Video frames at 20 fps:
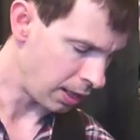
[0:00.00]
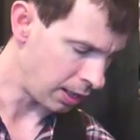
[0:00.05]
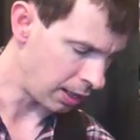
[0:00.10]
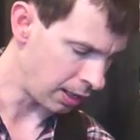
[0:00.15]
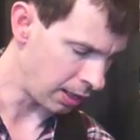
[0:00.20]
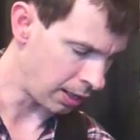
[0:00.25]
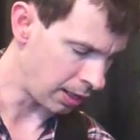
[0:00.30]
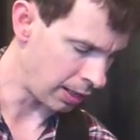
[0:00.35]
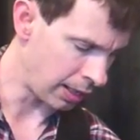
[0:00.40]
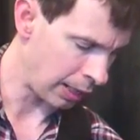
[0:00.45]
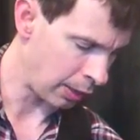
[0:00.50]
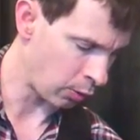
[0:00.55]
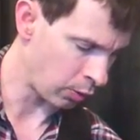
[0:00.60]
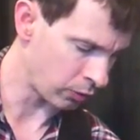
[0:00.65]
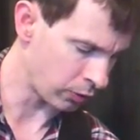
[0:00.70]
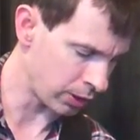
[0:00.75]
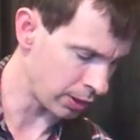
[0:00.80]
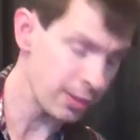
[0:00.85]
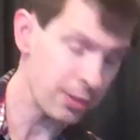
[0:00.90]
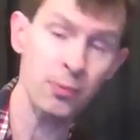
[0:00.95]
Uh,
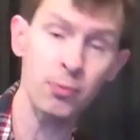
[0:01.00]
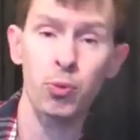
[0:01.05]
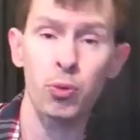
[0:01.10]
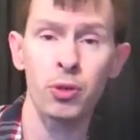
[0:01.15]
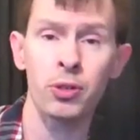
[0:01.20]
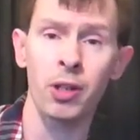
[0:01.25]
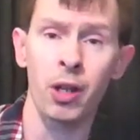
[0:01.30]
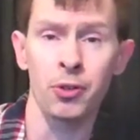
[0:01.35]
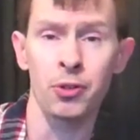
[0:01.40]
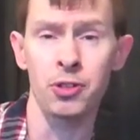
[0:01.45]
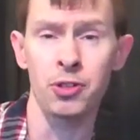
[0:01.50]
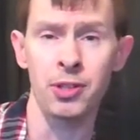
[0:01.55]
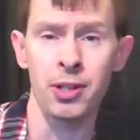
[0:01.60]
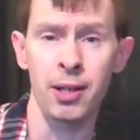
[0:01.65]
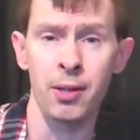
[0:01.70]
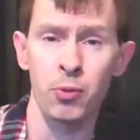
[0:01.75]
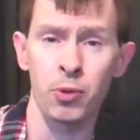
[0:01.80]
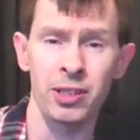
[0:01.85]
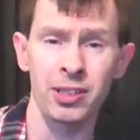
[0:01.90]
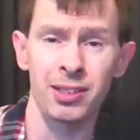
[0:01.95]
however, it is important to
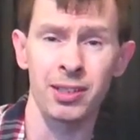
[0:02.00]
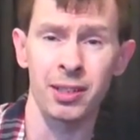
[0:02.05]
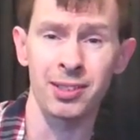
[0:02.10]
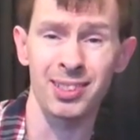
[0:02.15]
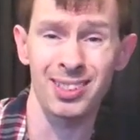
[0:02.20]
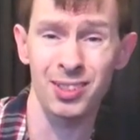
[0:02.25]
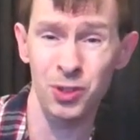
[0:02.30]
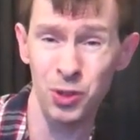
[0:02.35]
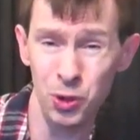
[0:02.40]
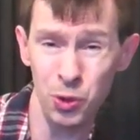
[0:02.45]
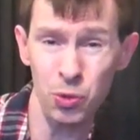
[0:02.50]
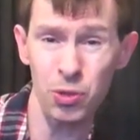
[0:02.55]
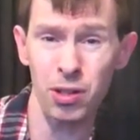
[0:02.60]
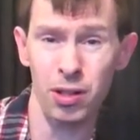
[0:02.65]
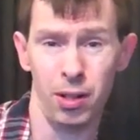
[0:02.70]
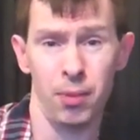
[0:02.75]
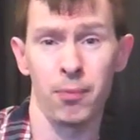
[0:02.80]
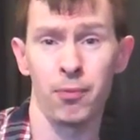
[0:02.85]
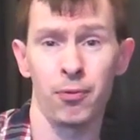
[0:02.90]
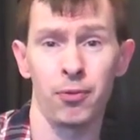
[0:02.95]
understand where these licks do
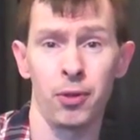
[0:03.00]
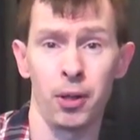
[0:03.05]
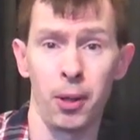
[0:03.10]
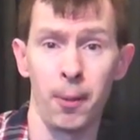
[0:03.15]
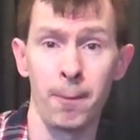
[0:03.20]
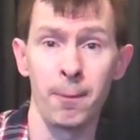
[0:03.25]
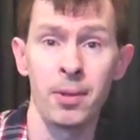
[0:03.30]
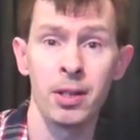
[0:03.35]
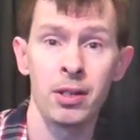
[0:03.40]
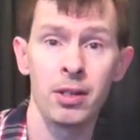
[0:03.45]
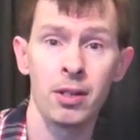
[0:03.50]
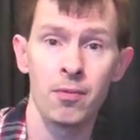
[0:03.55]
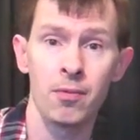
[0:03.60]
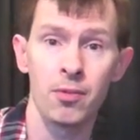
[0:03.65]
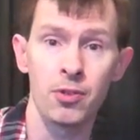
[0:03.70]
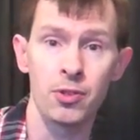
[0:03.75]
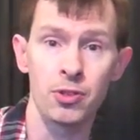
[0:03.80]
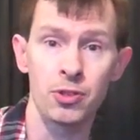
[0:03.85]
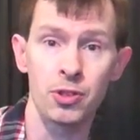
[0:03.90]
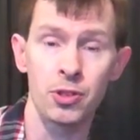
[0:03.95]
come from
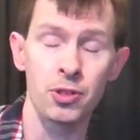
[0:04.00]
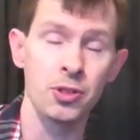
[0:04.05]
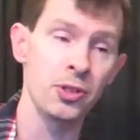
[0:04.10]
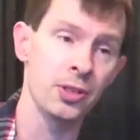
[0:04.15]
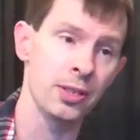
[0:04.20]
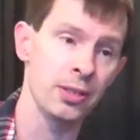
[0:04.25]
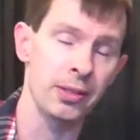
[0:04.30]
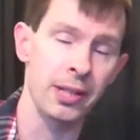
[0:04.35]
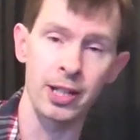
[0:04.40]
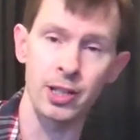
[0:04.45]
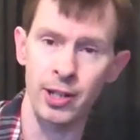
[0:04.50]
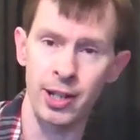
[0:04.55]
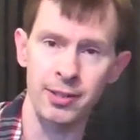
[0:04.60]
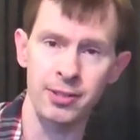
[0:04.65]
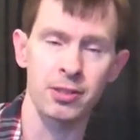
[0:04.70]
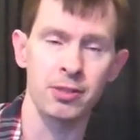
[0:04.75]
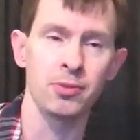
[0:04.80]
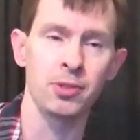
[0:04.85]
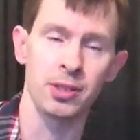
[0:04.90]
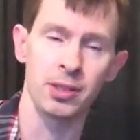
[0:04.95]
so you can
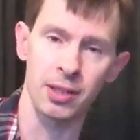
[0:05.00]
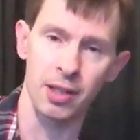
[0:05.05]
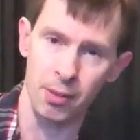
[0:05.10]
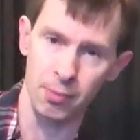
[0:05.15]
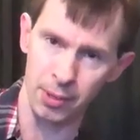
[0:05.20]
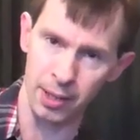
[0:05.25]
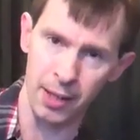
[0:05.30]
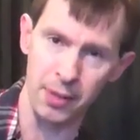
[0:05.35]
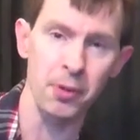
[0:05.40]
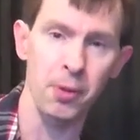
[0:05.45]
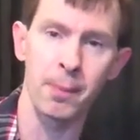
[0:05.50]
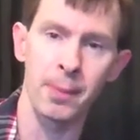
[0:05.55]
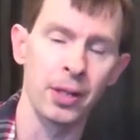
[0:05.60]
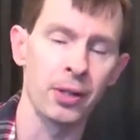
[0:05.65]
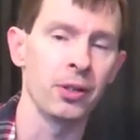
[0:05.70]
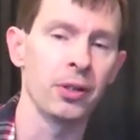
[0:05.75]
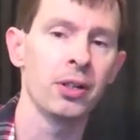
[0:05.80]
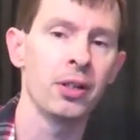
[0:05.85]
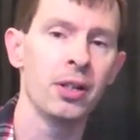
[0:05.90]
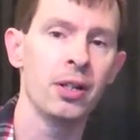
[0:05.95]
digest them, you can comprehend them
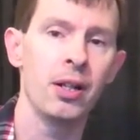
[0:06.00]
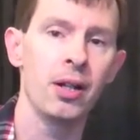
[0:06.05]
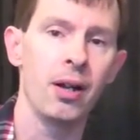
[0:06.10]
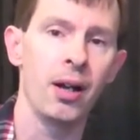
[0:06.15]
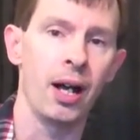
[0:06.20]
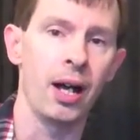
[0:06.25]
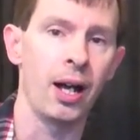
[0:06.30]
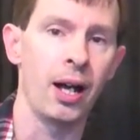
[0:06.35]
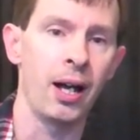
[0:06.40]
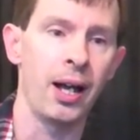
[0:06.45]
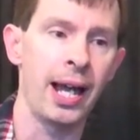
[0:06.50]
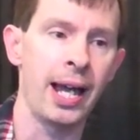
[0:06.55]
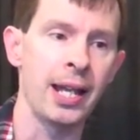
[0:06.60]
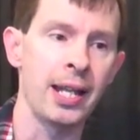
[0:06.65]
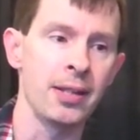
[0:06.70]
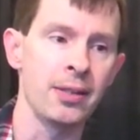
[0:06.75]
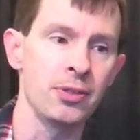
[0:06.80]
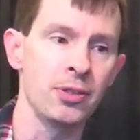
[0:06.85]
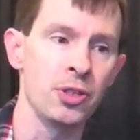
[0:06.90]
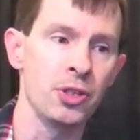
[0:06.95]
better, uh,
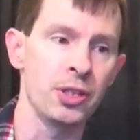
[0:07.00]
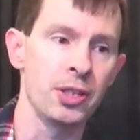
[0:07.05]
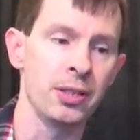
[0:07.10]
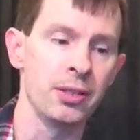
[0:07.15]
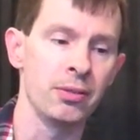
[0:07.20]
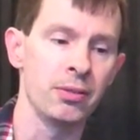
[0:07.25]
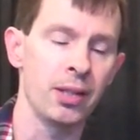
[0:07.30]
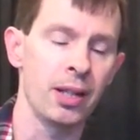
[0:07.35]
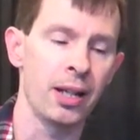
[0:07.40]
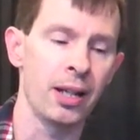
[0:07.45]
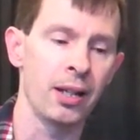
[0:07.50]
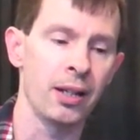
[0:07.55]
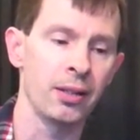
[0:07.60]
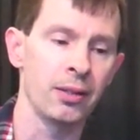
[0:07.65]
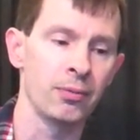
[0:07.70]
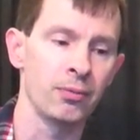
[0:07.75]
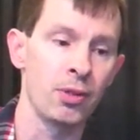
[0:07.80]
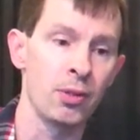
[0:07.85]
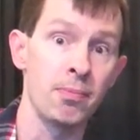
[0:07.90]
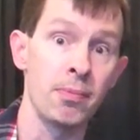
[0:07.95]
and you can
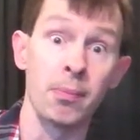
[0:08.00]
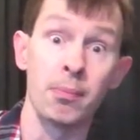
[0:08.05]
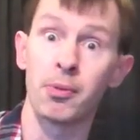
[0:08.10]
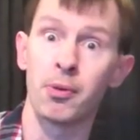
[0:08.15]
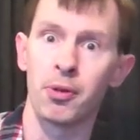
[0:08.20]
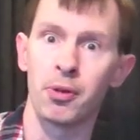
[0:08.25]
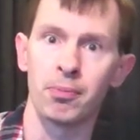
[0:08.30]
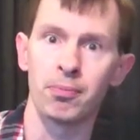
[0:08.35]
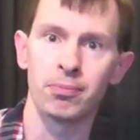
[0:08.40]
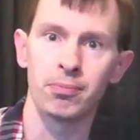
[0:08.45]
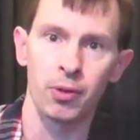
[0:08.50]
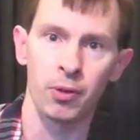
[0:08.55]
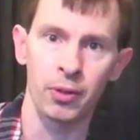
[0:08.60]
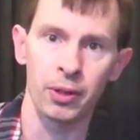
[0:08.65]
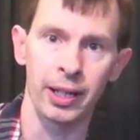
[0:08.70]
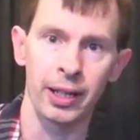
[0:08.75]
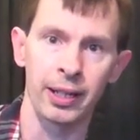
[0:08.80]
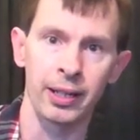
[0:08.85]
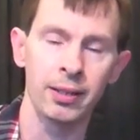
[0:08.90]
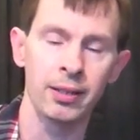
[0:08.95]
uh, remember them,
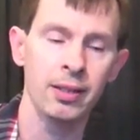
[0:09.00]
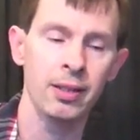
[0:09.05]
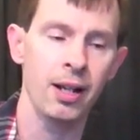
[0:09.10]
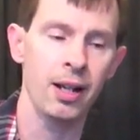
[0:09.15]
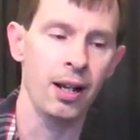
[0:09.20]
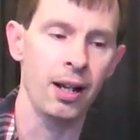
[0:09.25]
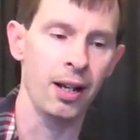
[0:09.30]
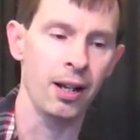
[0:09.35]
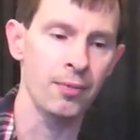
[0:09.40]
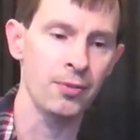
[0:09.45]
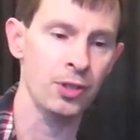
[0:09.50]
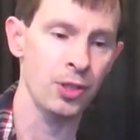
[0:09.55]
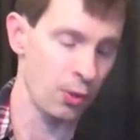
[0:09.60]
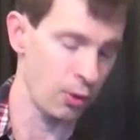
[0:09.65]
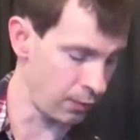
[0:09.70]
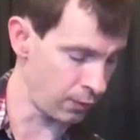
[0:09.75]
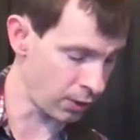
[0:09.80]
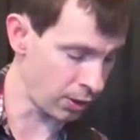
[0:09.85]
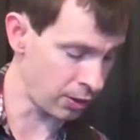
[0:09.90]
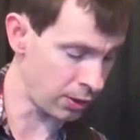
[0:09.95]
okay? Um,
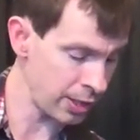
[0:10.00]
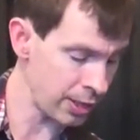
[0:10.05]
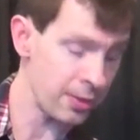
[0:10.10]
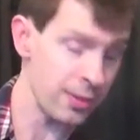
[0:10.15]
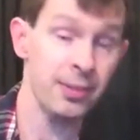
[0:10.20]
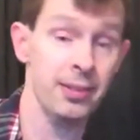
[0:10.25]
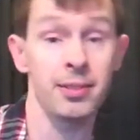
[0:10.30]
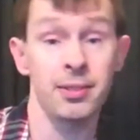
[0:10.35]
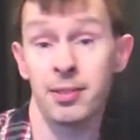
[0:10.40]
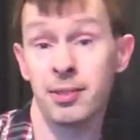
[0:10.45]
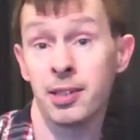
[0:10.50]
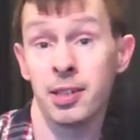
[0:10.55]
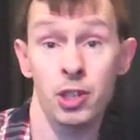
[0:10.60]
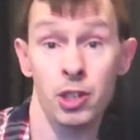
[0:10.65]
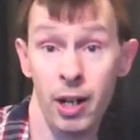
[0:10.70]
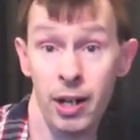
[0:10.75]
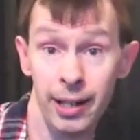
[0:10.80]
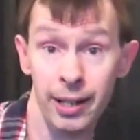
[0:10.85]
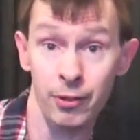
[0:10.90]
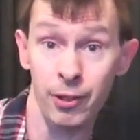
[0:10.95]
so if you think of this as a C
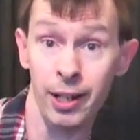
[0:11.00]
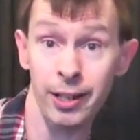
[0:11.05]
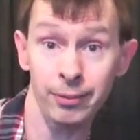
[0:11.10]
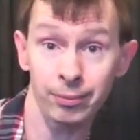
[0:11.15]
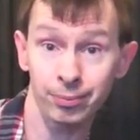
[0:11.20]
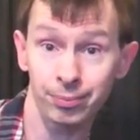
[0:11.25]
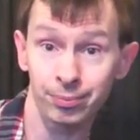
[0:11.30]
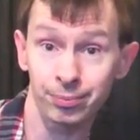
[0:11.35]
triad, right?